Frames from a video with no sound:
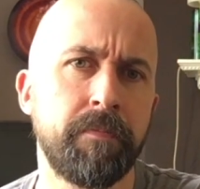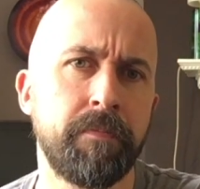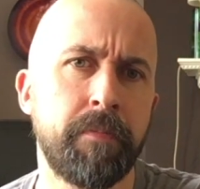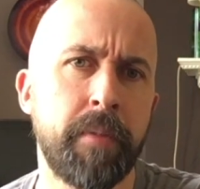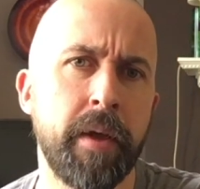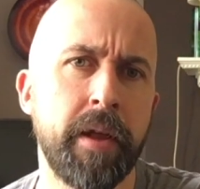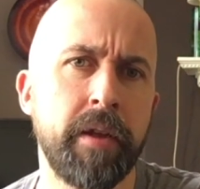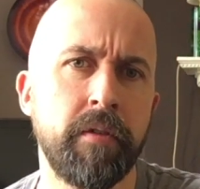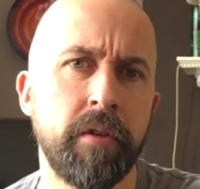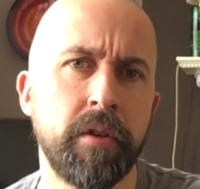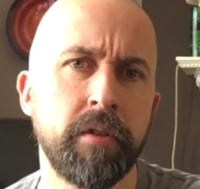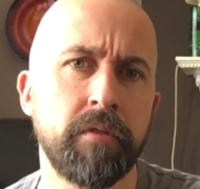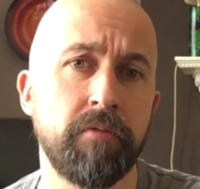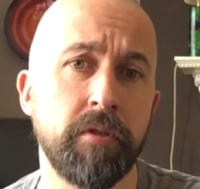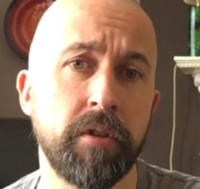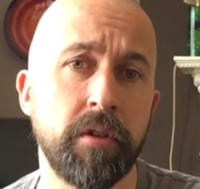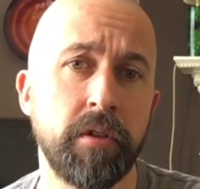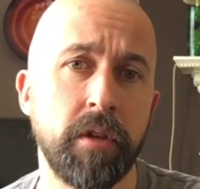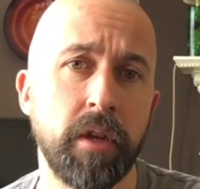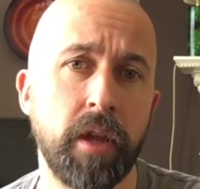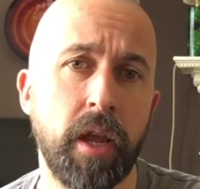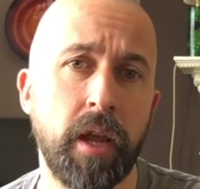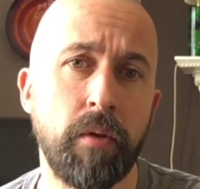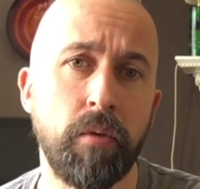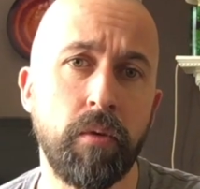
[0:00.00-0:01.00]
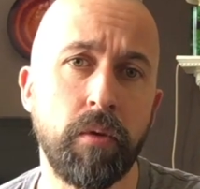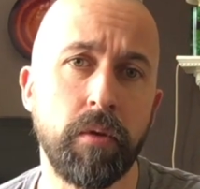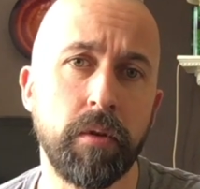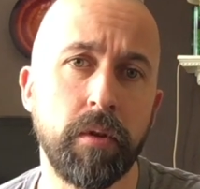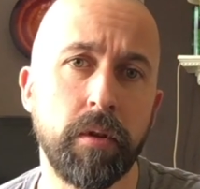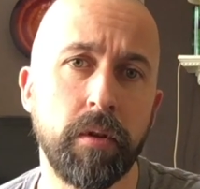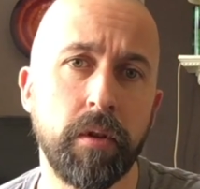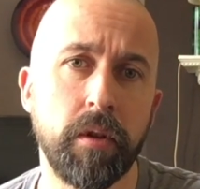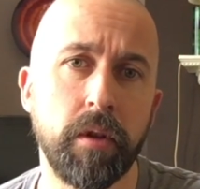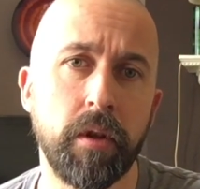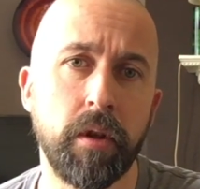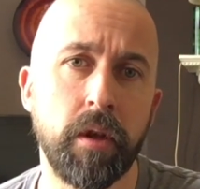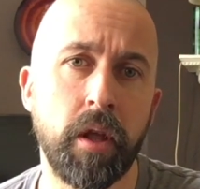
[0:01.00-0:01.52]
Ben has written an
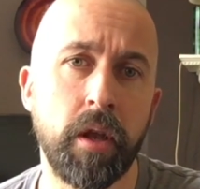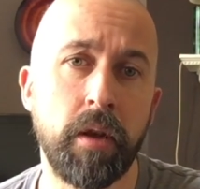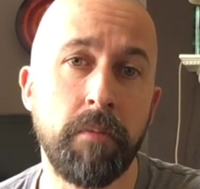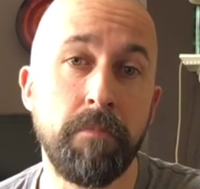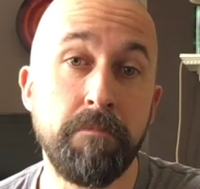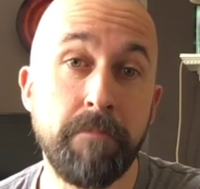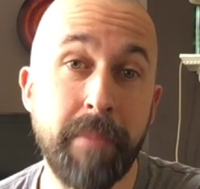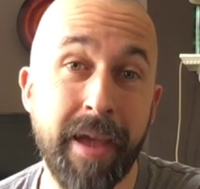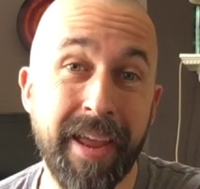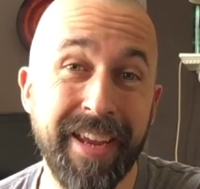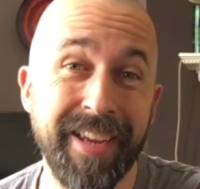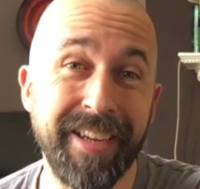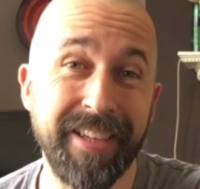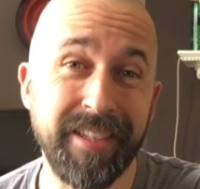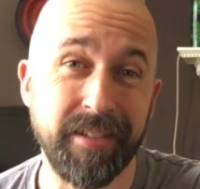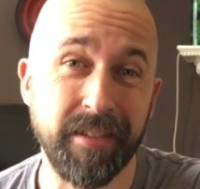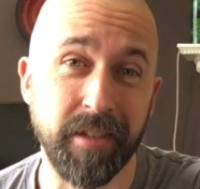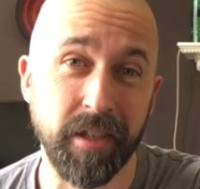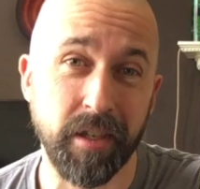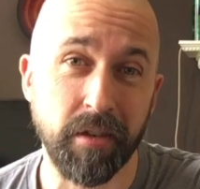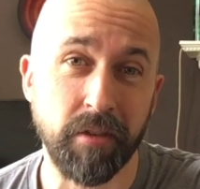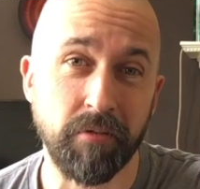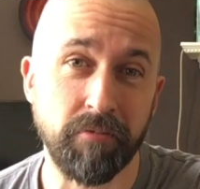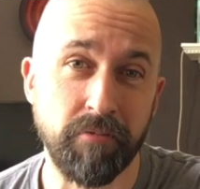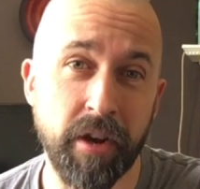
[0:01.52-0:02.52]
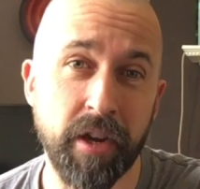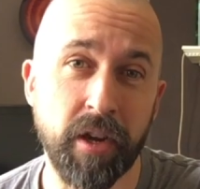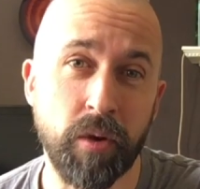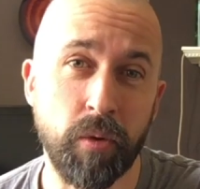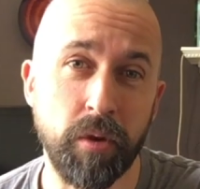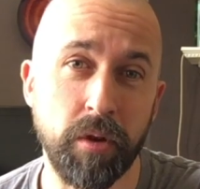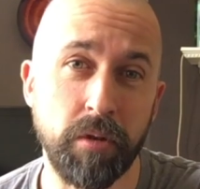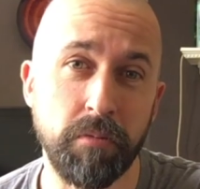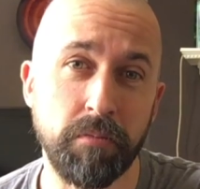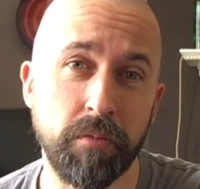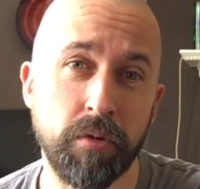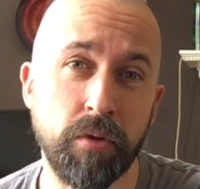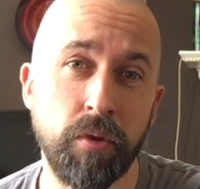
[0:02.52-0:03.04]
amazing
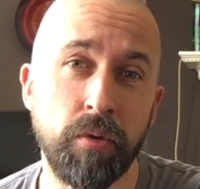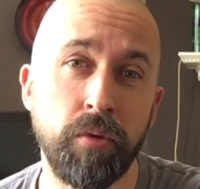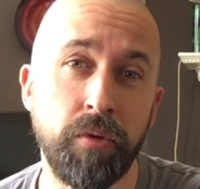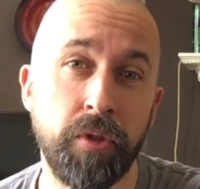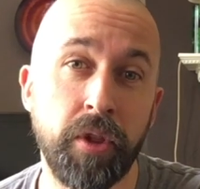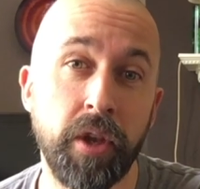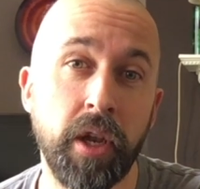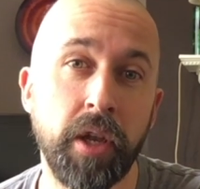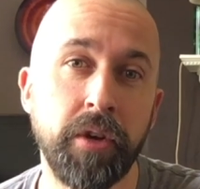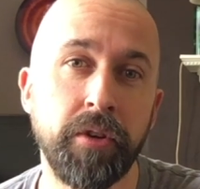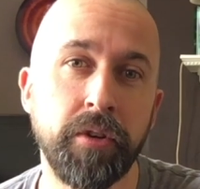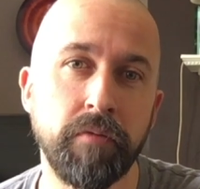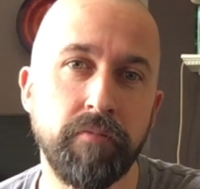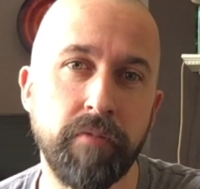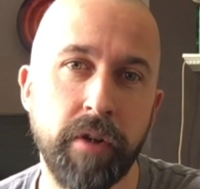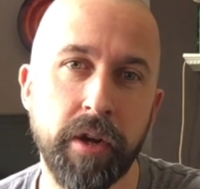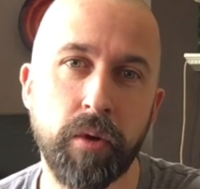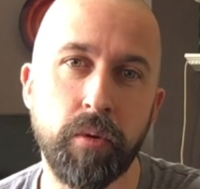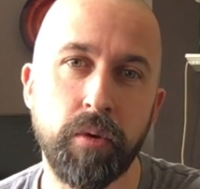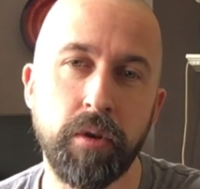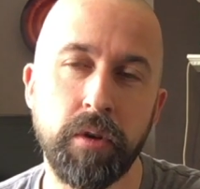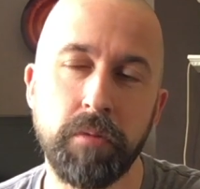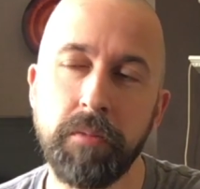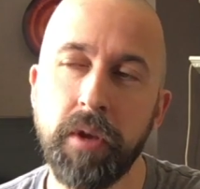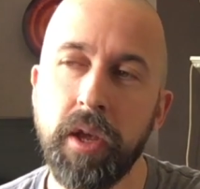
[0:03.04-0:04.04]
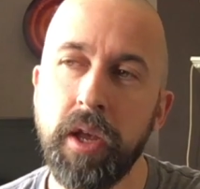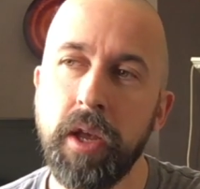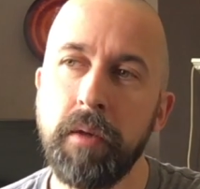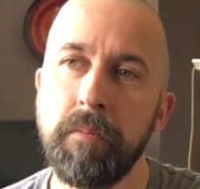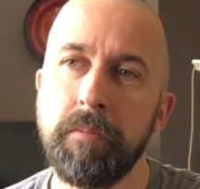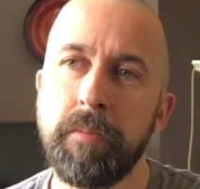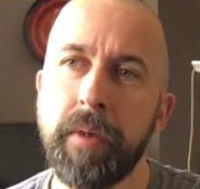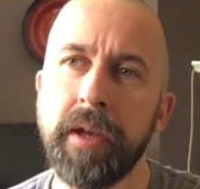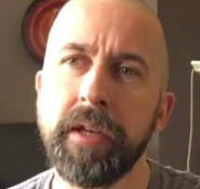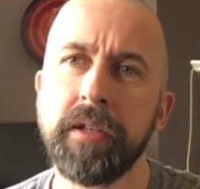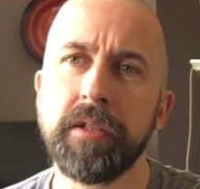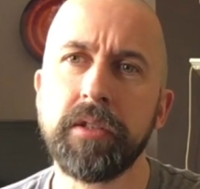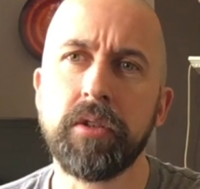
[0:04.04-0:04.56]
requiem called the London Requiem,
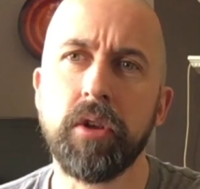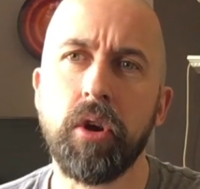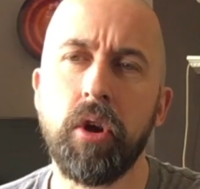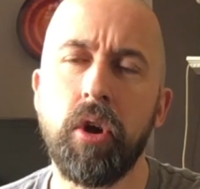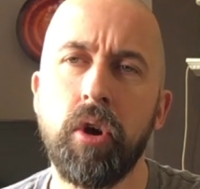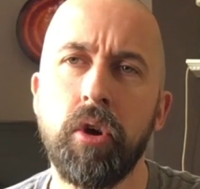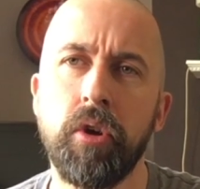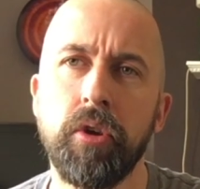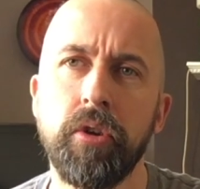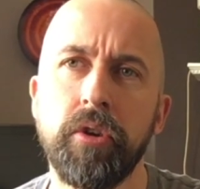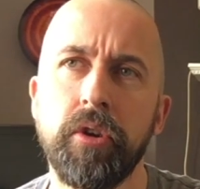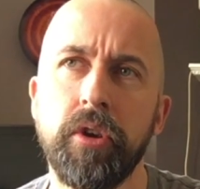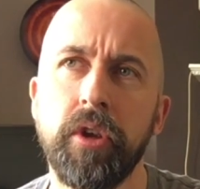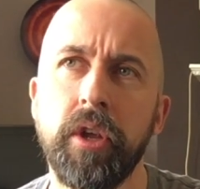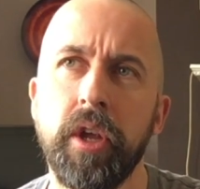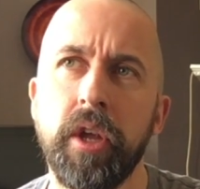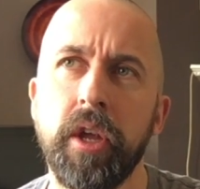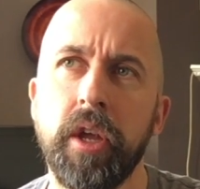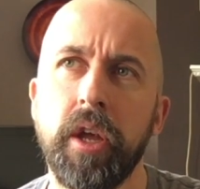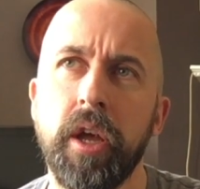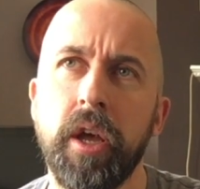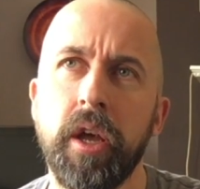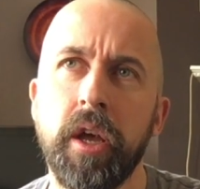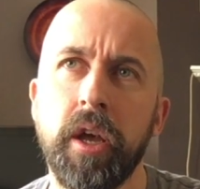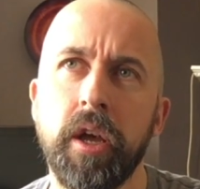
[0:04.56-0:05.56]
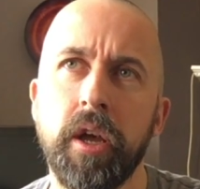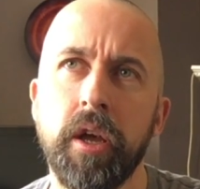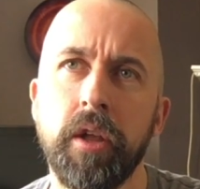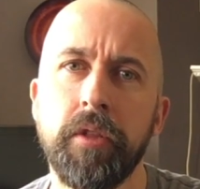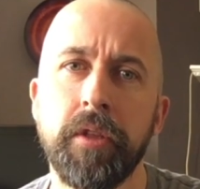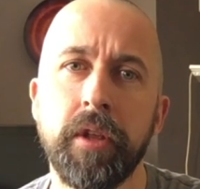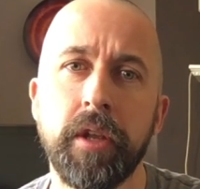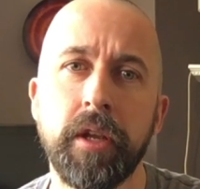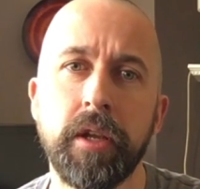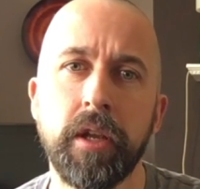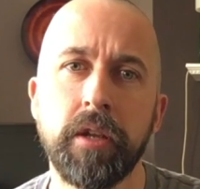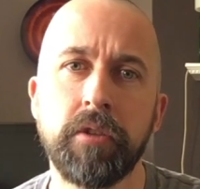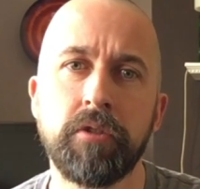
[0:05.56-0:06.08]
based on
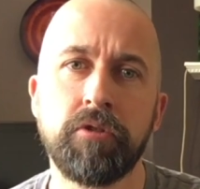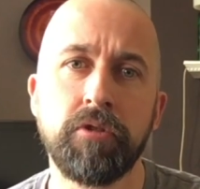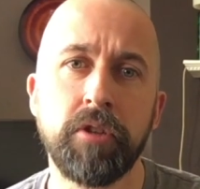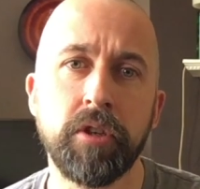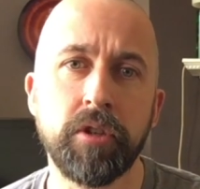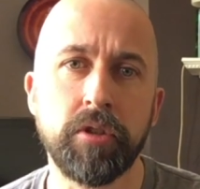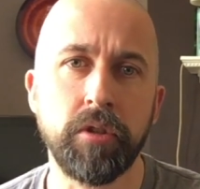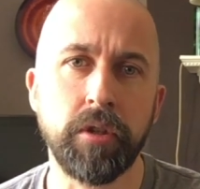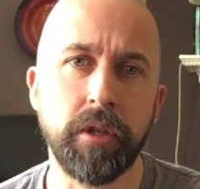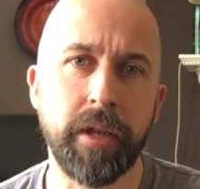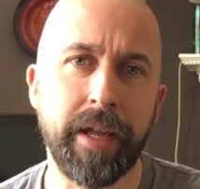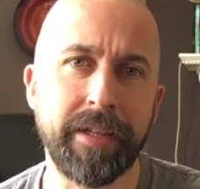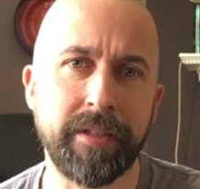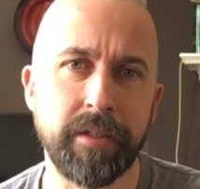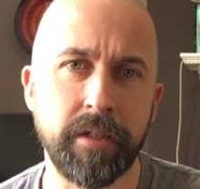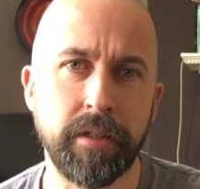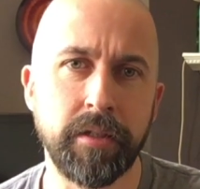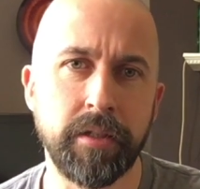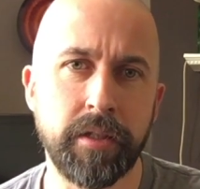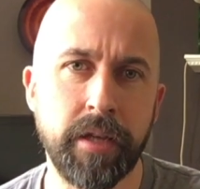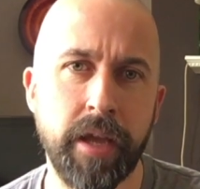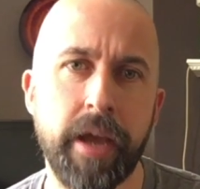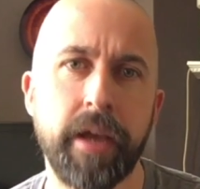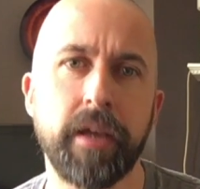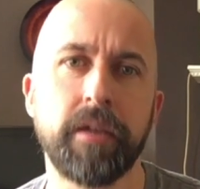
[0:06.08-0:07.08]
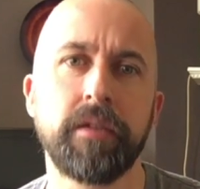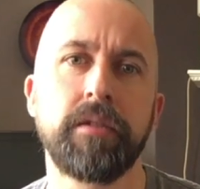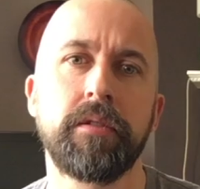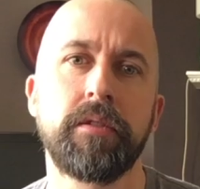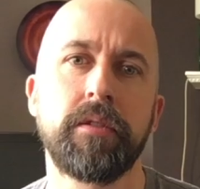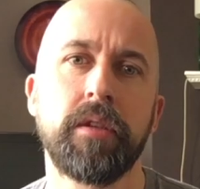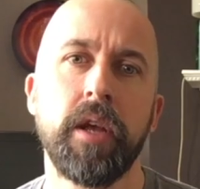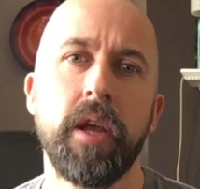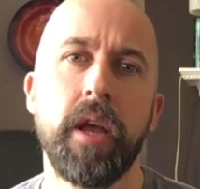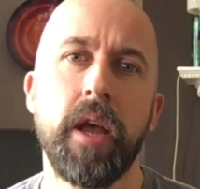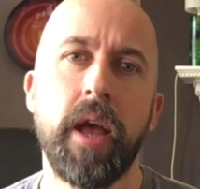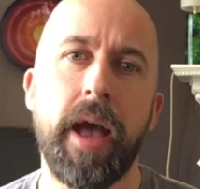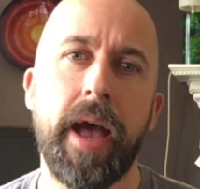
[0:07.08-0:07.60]
the traditional Latin texts,
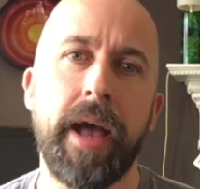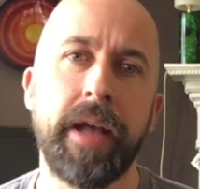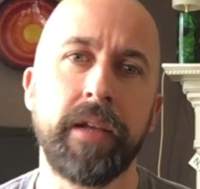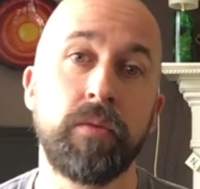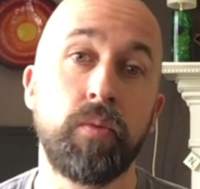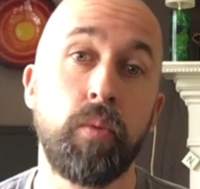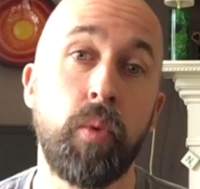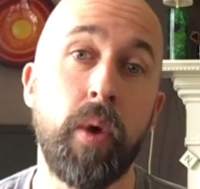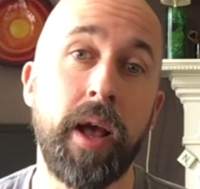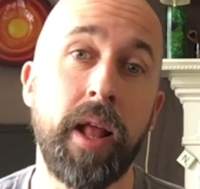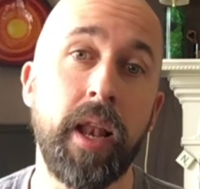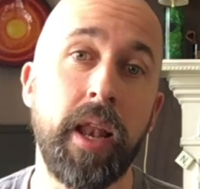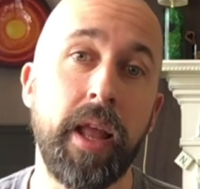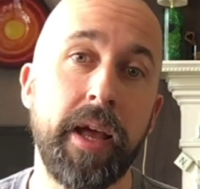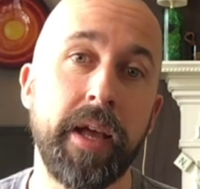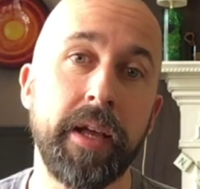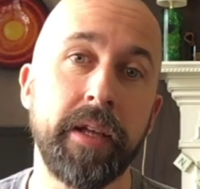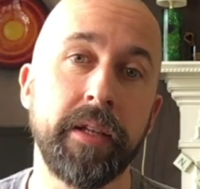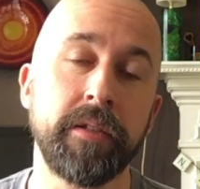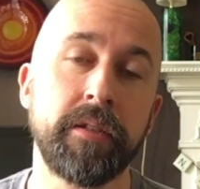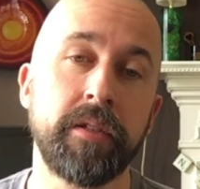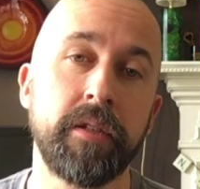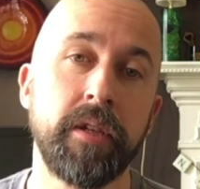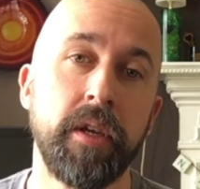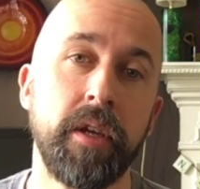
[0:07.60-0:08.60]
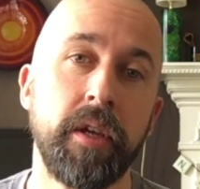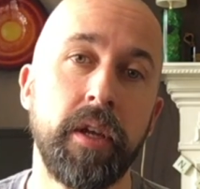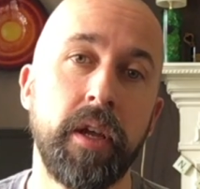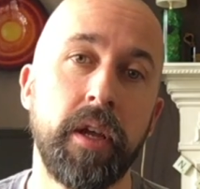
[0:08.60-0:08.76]
as well as